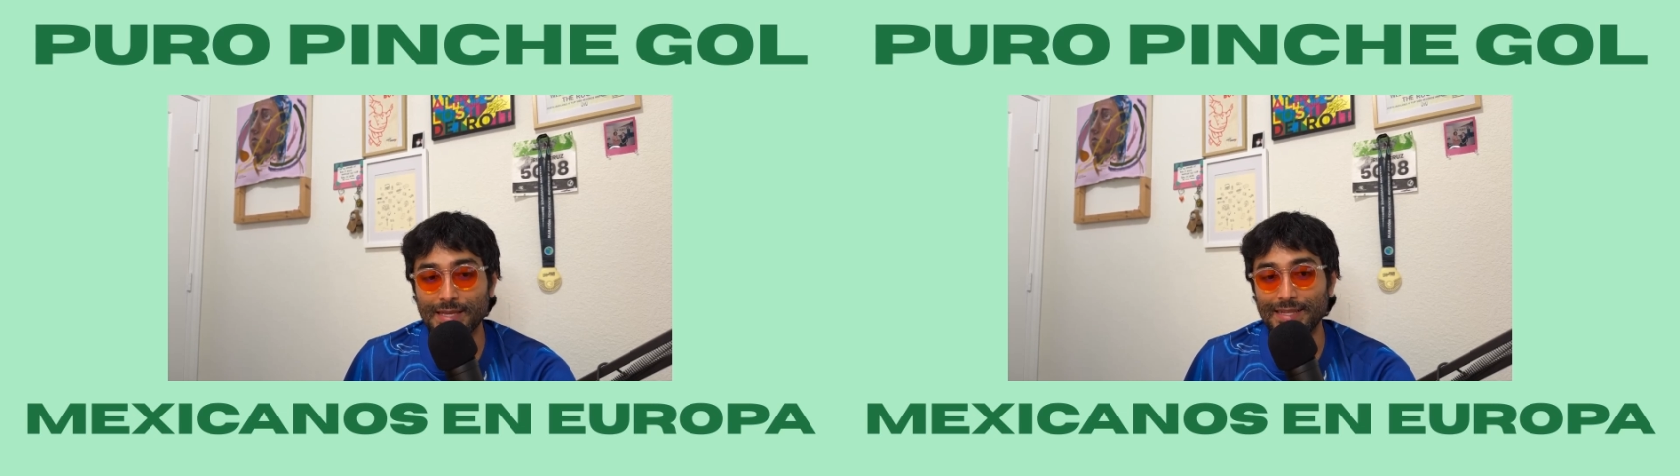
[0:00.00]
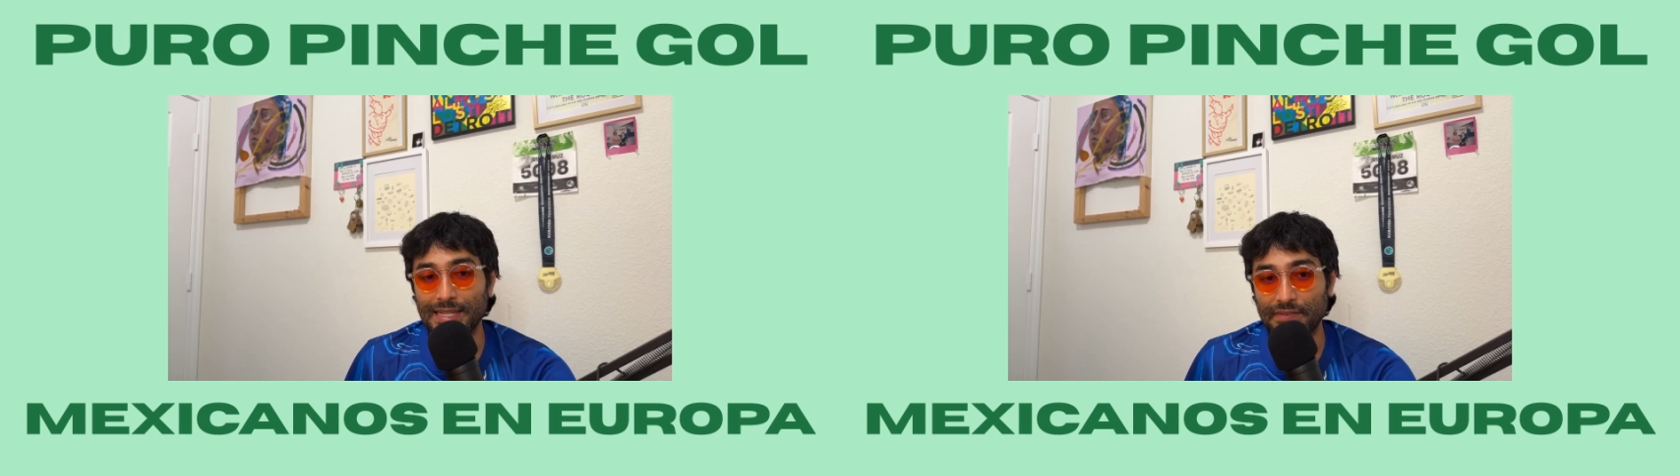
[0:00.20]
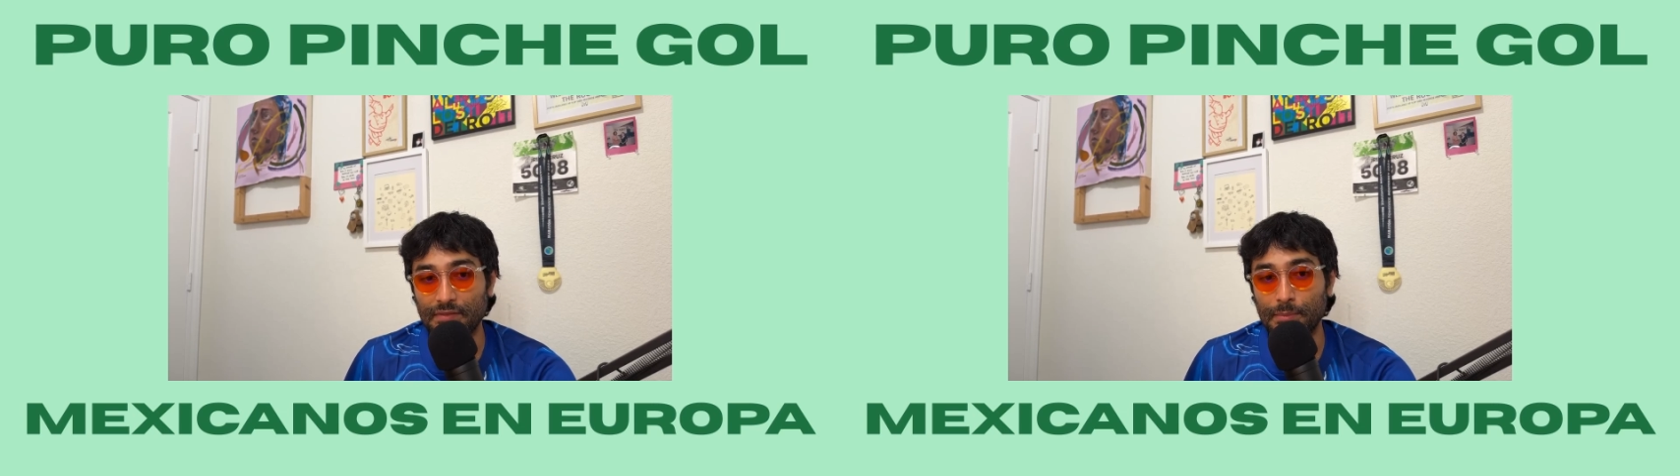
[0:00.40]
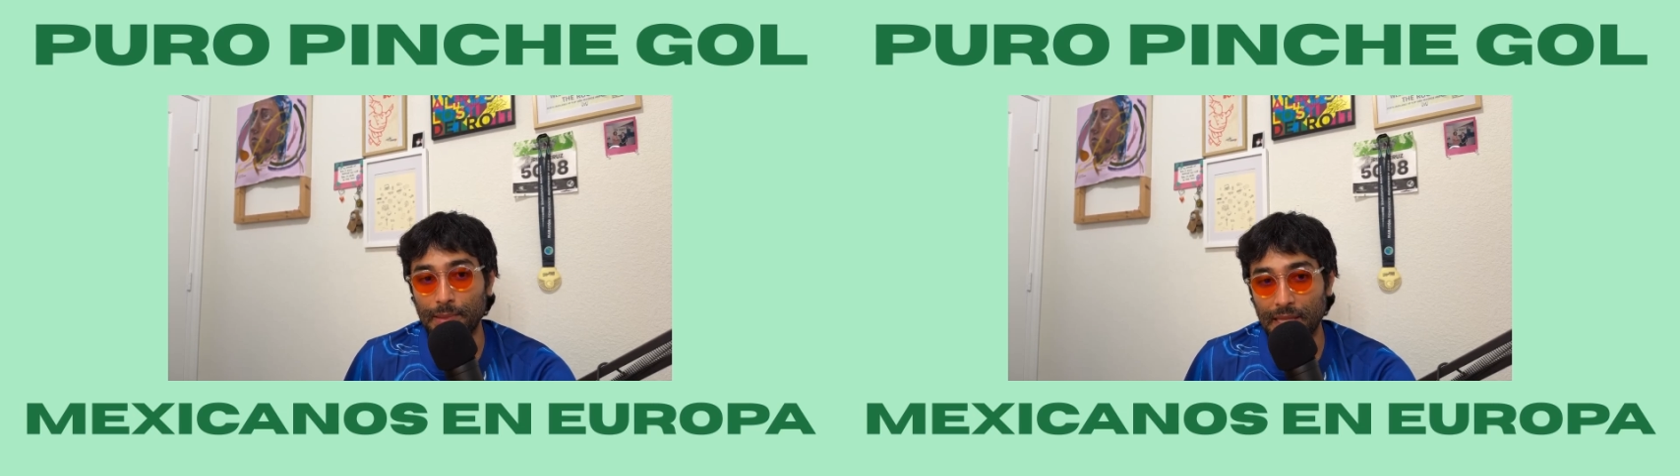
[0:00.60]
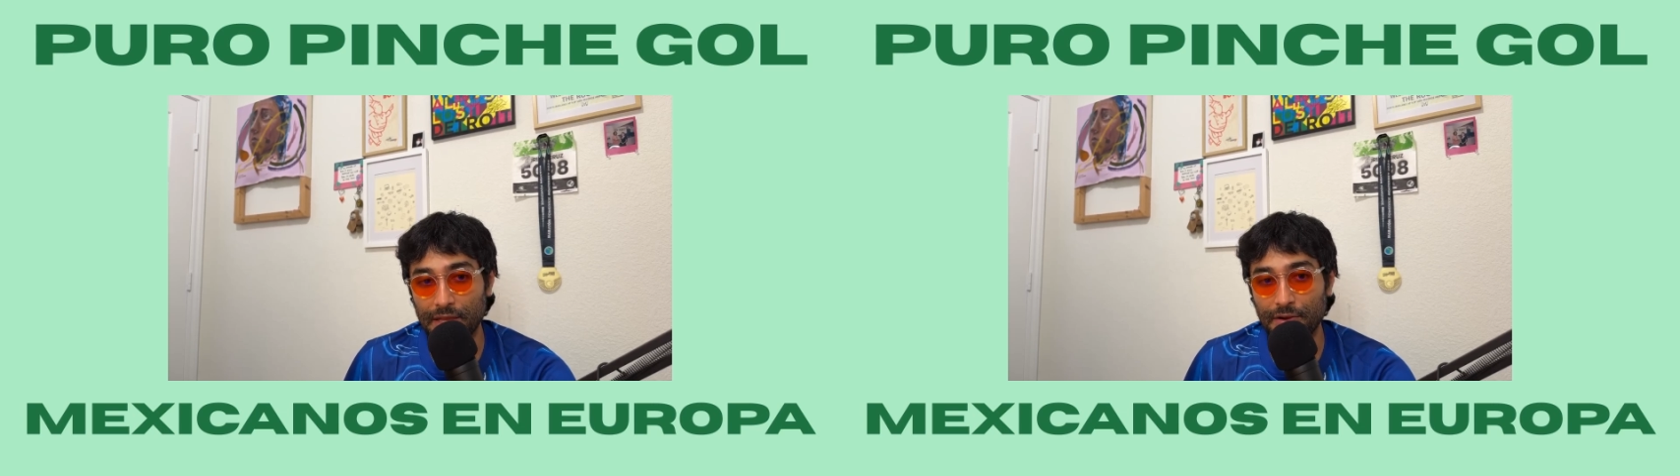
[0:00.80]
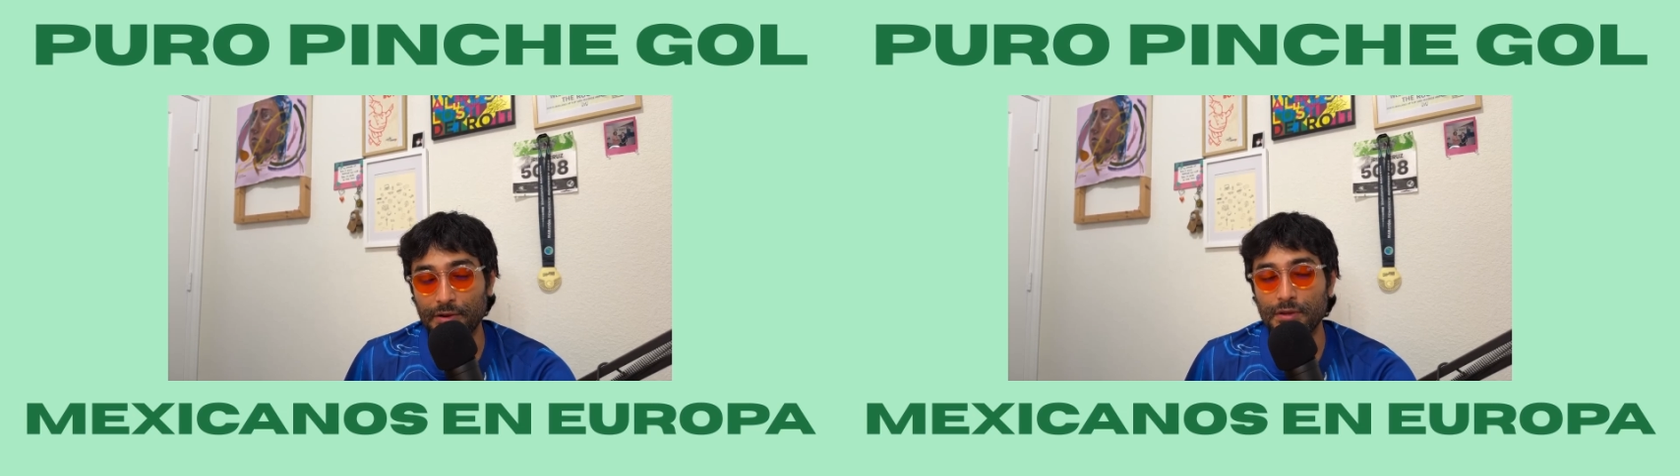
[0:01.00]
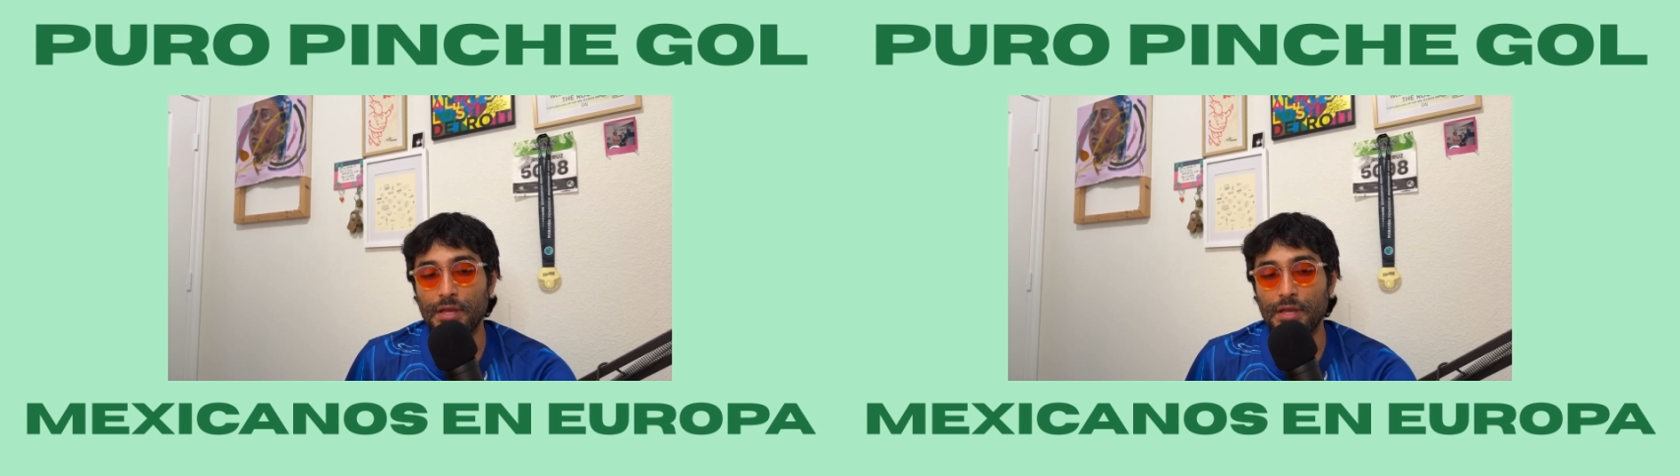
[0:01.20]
11 player.